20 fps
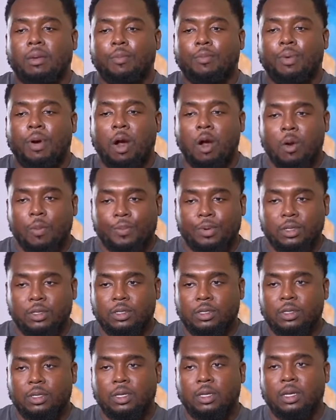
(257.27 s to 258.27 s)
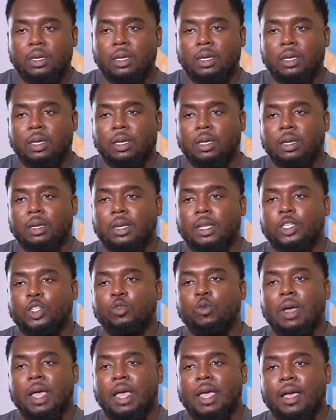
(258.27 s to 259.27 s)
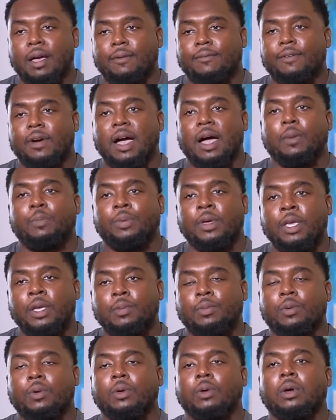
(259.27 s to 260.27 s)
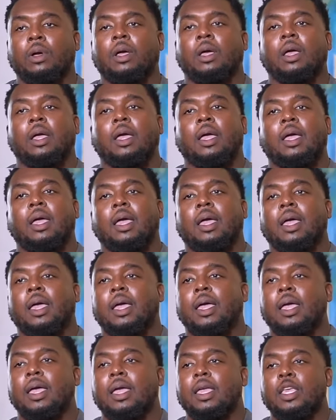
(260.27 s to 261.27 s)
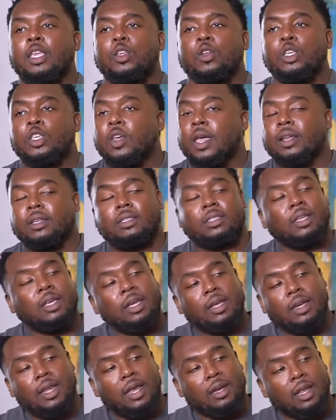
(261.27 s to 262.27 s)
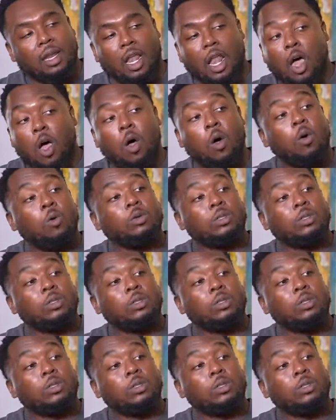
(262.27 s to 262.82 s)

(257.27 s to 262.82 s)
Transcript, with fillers: purpose that you have for our people. You hadn't seen that in a long